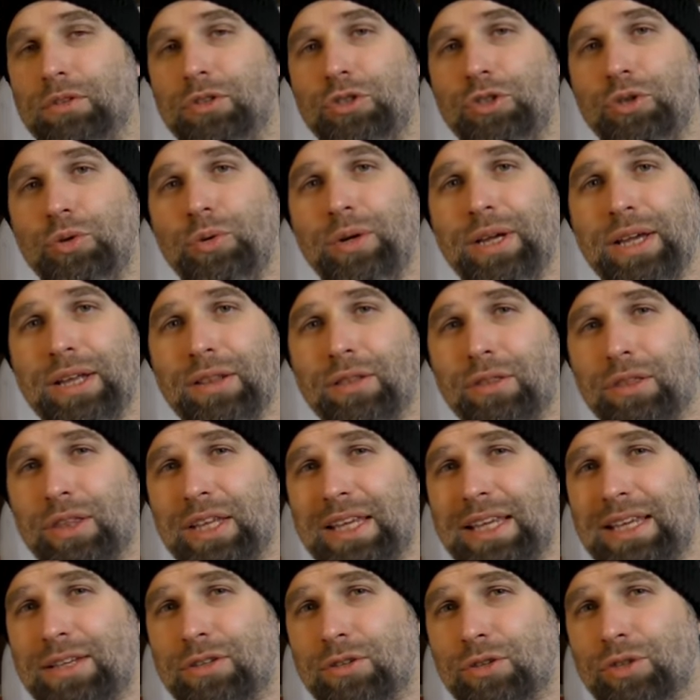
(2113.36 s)
do hit
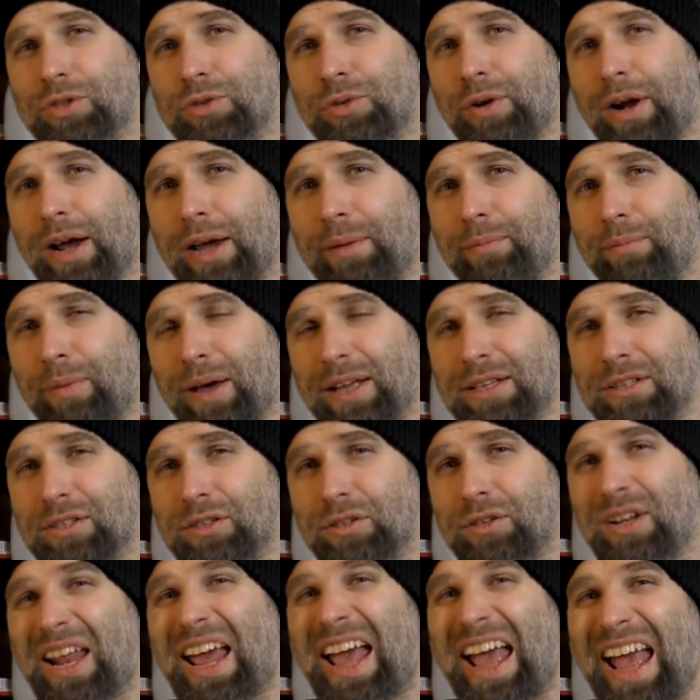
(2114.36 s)
the subscribe
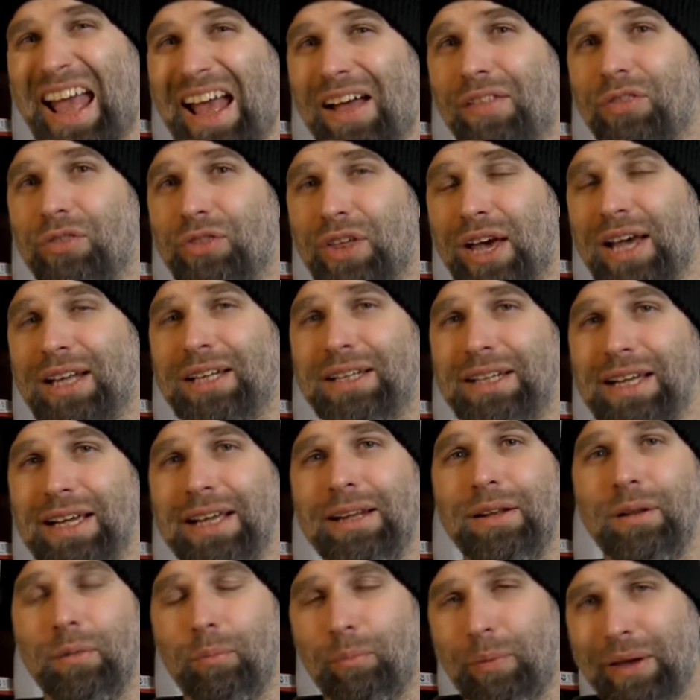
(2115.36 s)
button and that
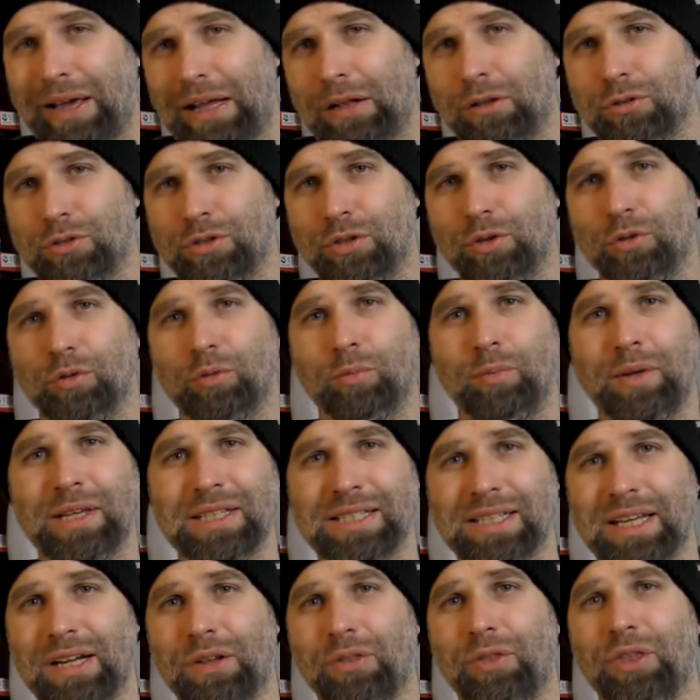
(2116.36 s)
little bell so you don't
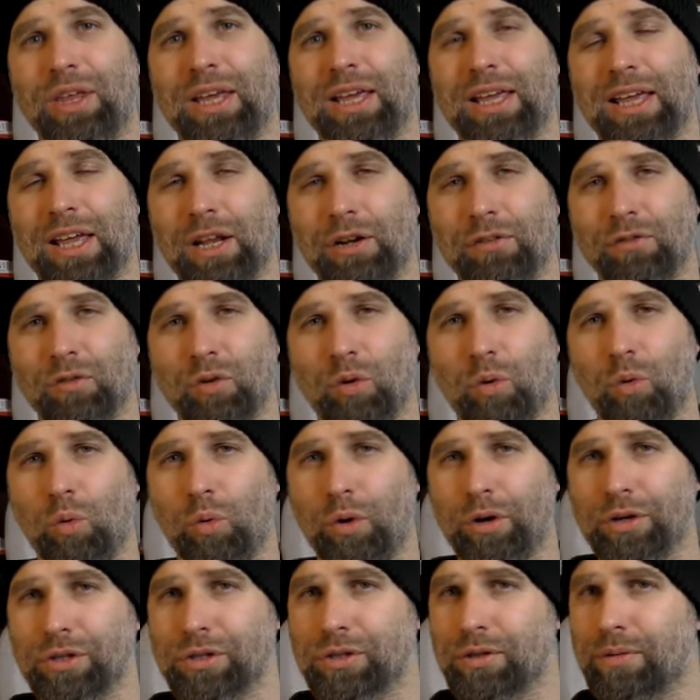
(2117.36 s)
miss anything. And of
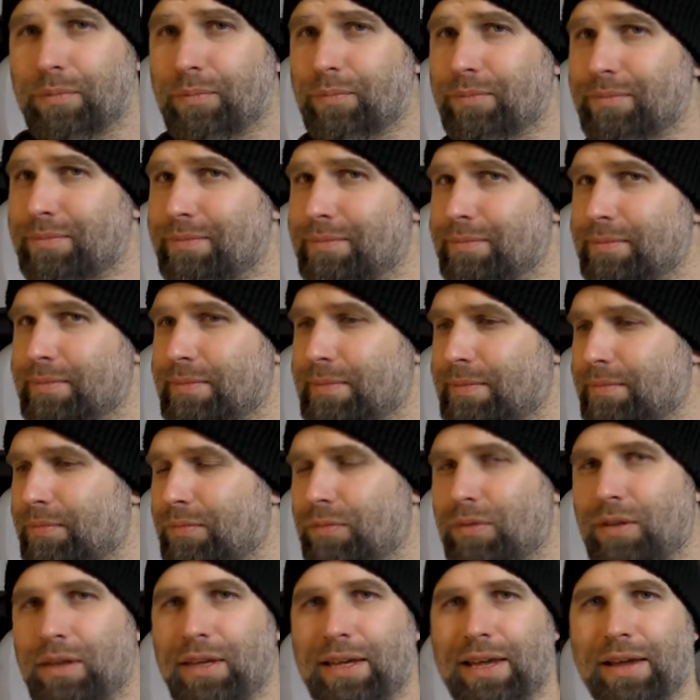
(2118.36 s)
course,
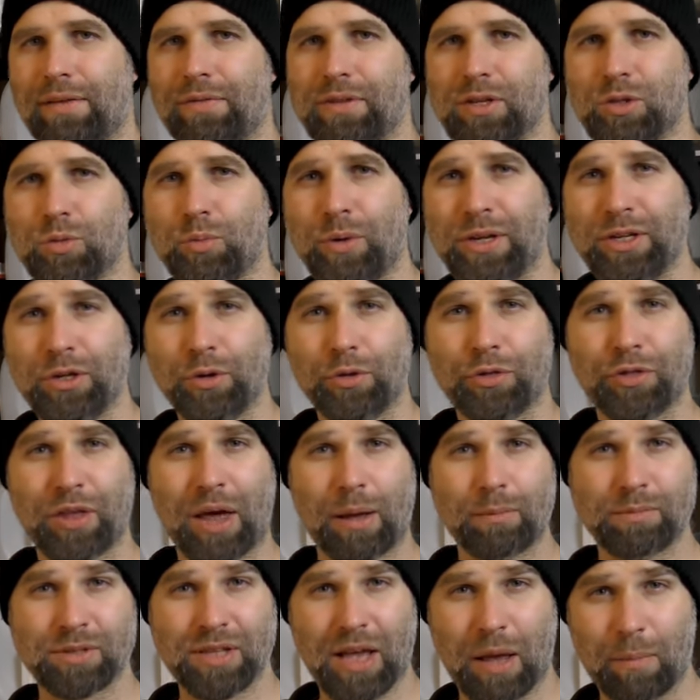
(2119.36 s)
give this video a
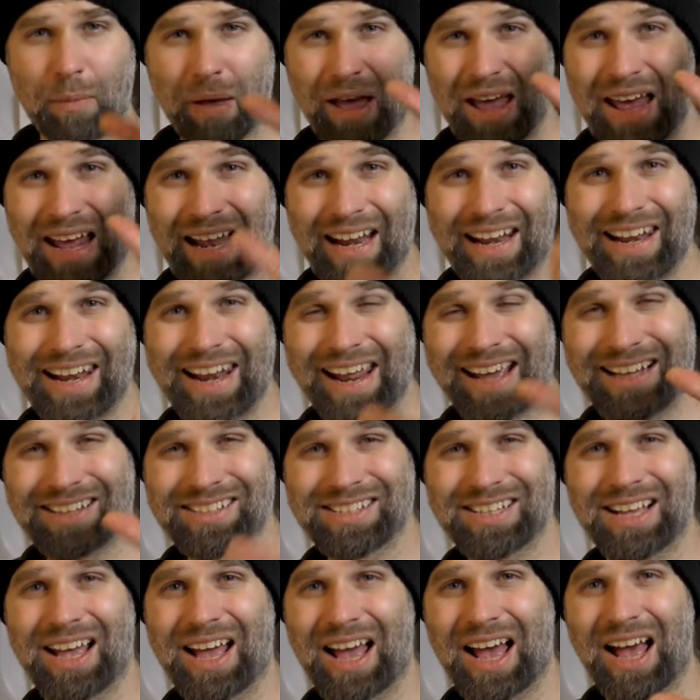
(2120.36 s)
thumbs up.
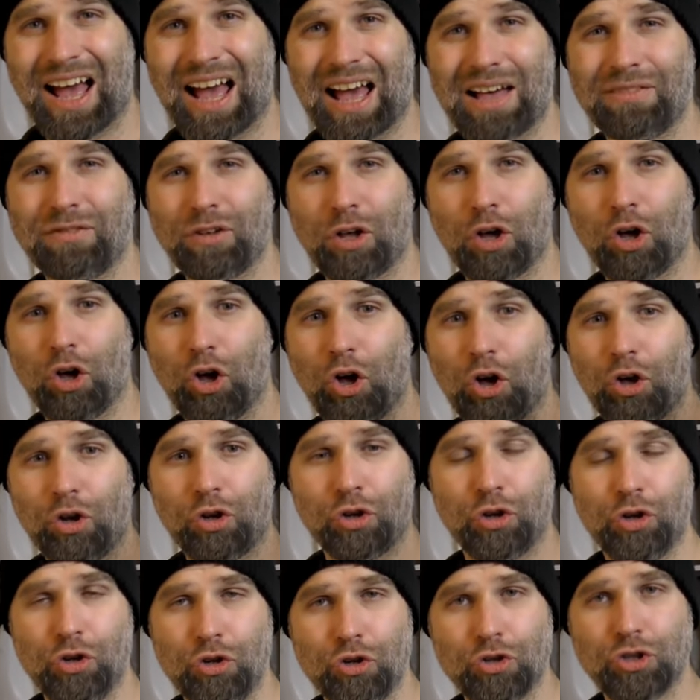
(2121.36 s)
Let's have a
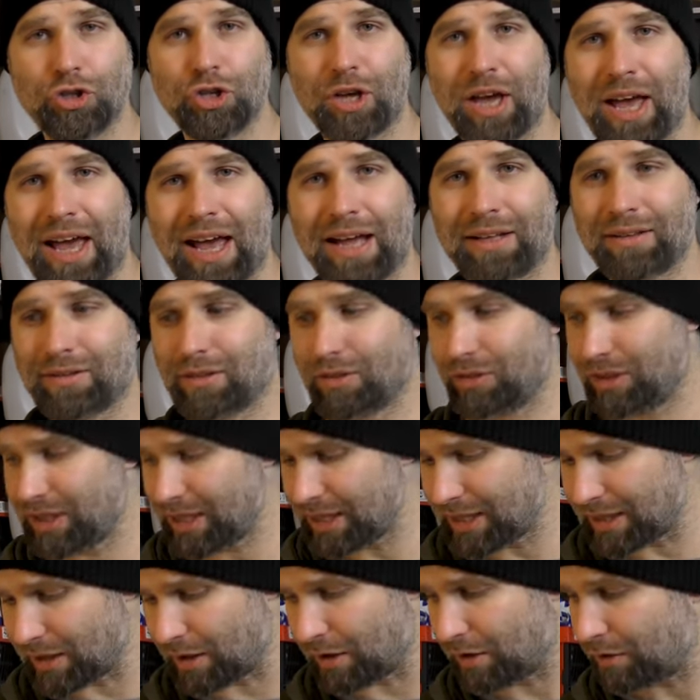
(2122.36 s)
look at
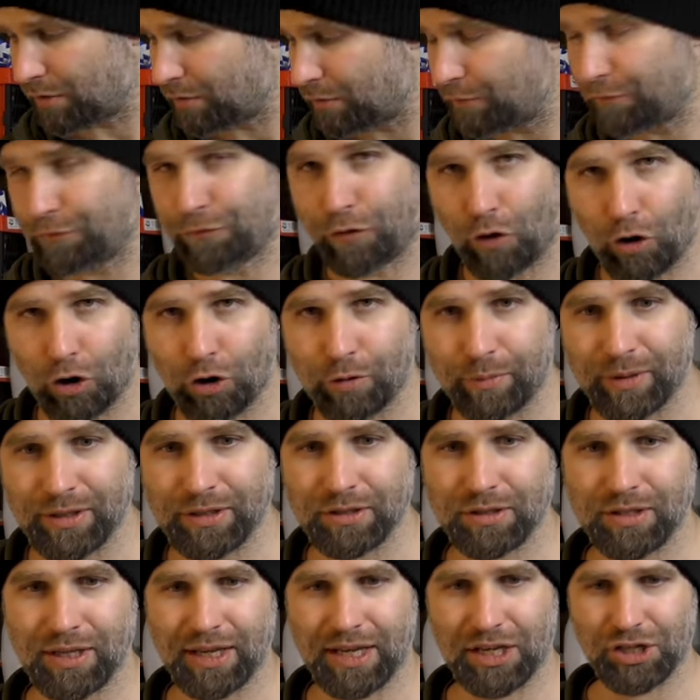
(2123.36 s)
the
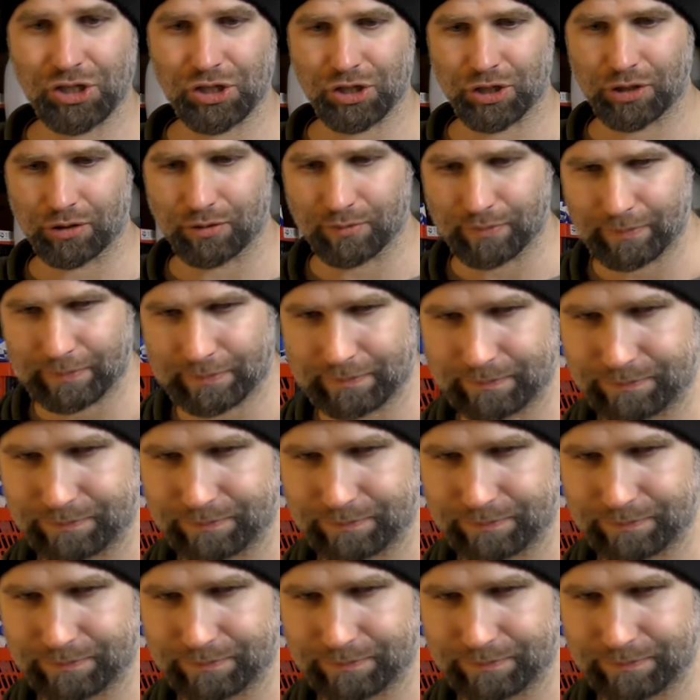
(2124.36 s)
fermentation